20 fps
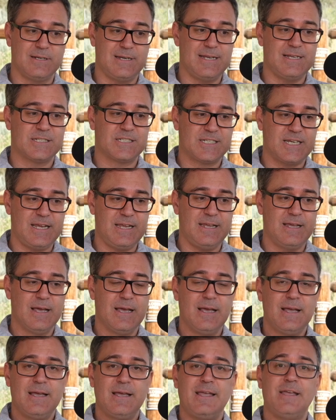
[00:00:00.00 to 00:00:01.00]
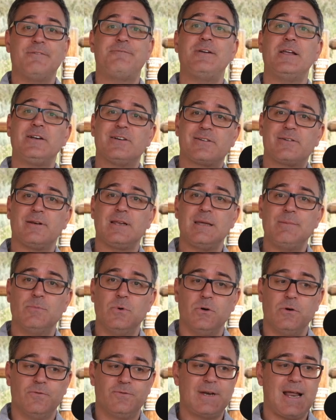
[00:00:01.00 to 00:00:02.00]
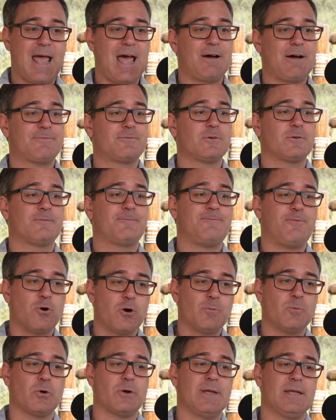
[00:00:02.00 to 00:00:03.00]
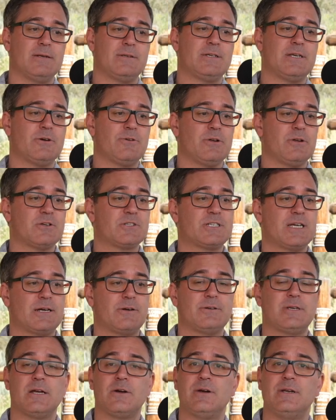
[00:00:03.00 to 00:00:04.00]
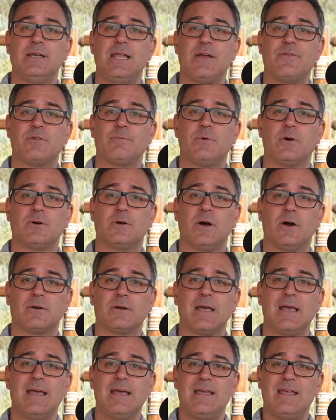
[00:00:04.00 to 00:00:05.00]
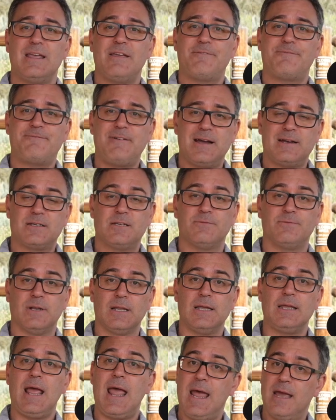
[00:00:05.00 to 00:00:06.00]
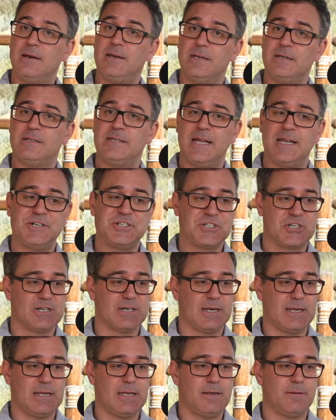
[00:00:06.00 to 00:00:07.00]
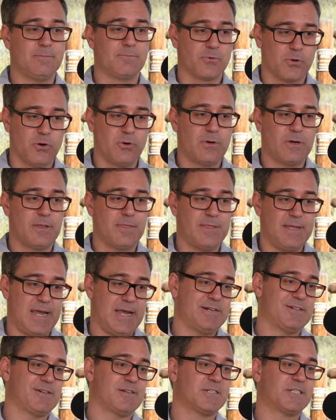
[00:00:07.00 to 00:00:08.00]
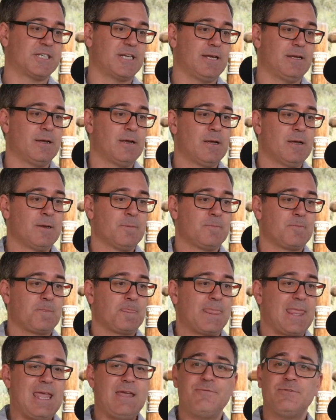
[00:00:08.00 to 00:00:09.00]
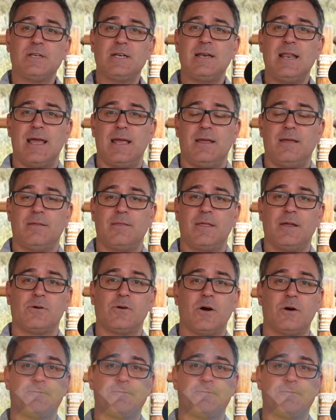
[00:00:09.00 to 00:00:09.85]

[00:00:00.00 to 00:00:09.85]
D.C., eventually moved after former Interior Secretary David Bernhardt effectively and intentionally broke the agency. Even today, there are